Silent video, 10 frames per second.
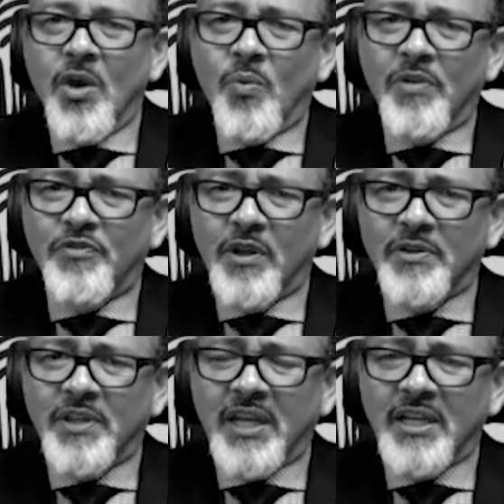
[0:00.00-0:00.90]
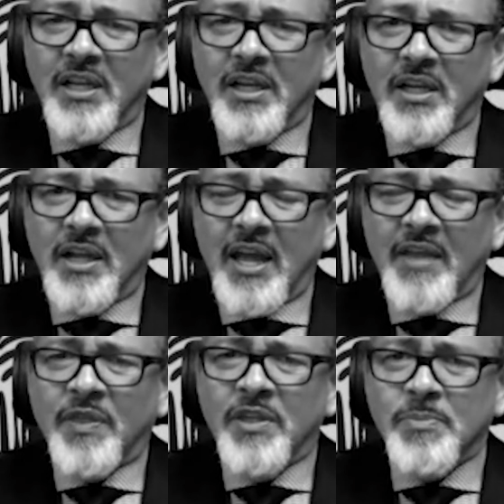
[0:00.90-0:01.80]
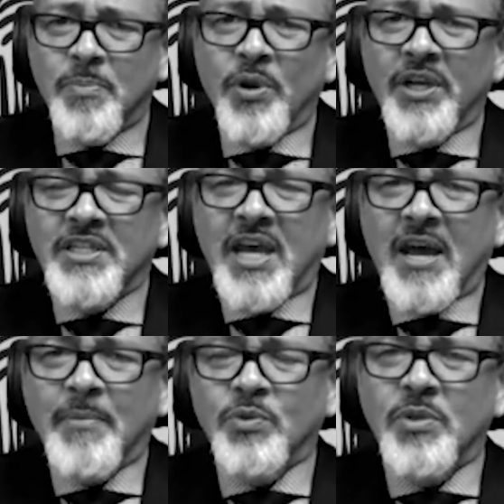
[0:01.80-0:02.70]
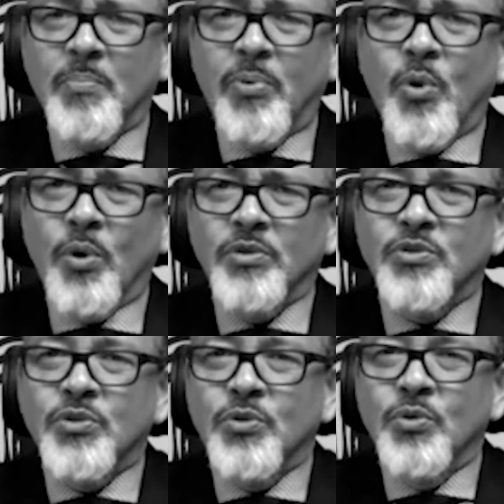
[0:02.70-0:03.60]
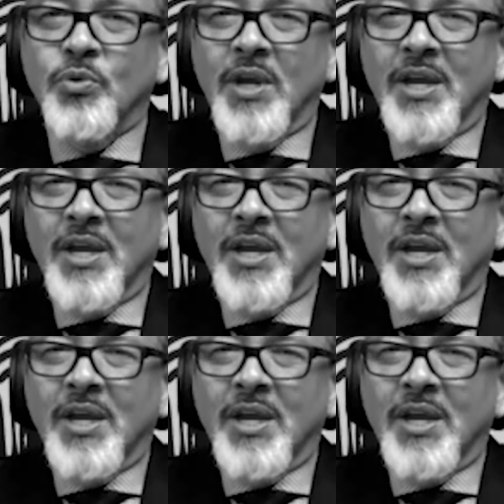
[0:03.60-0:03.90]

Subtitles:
We felt that at this point in time, it was important to